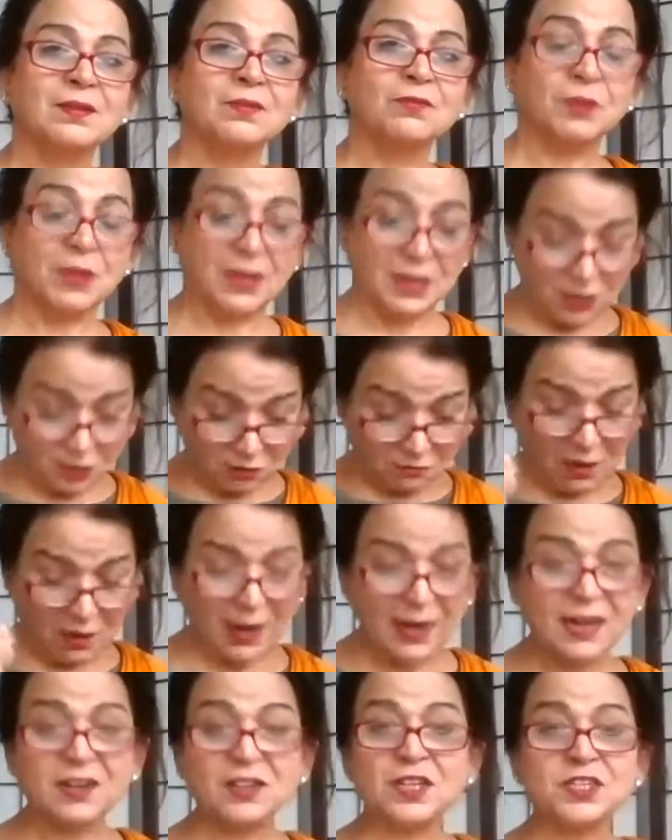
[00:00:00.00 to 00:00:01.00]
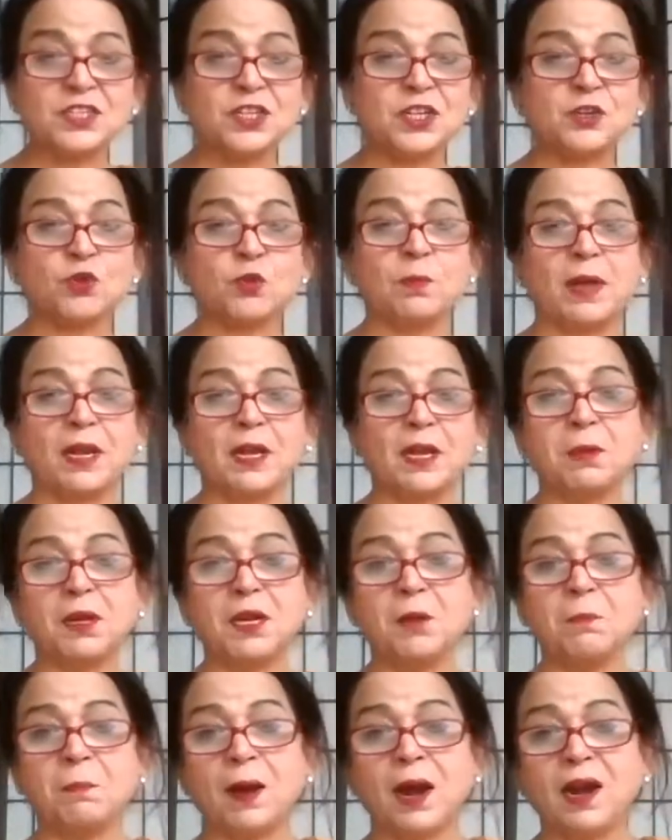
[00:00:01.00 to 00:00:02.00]
We can divide this into many,
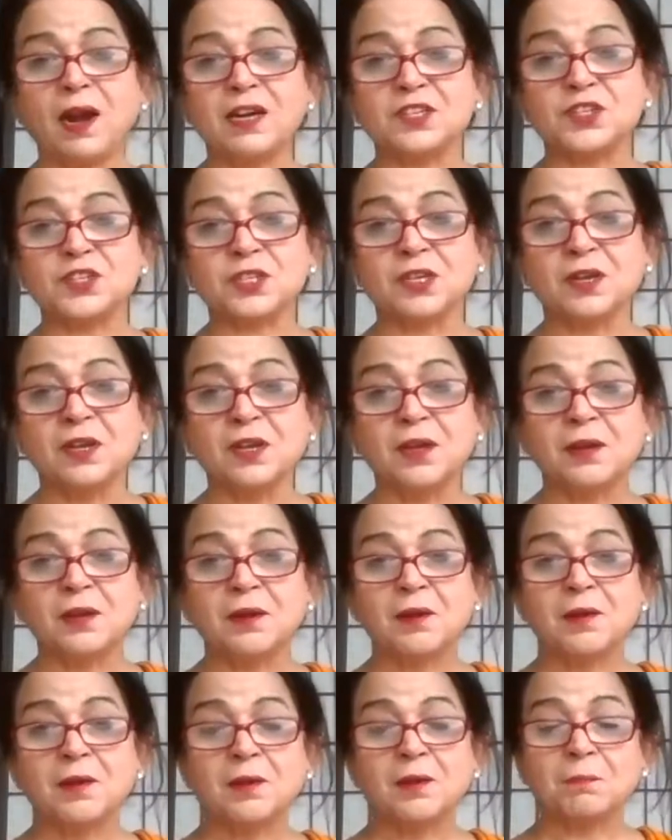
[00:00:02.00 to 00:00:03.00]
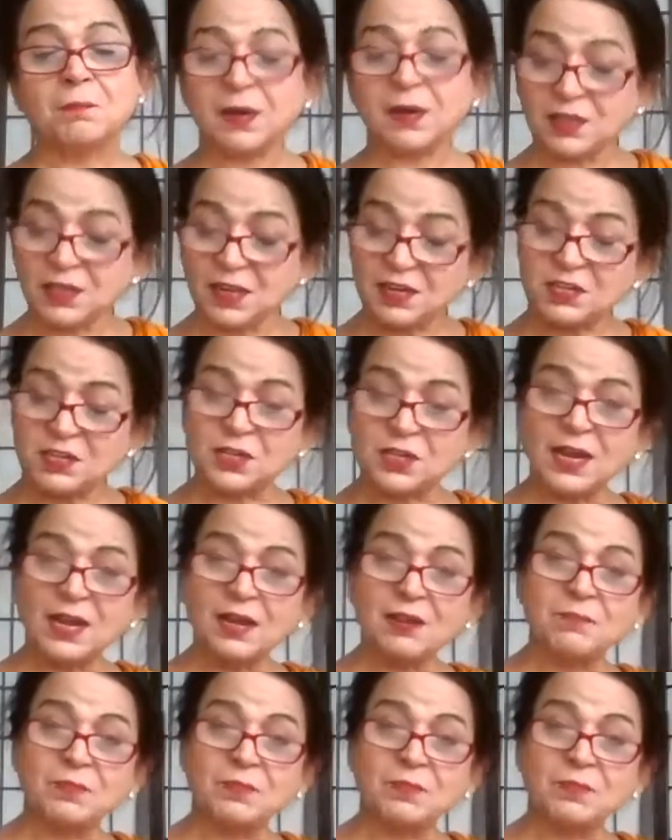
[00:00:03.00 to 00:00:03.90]
many parts, but there is a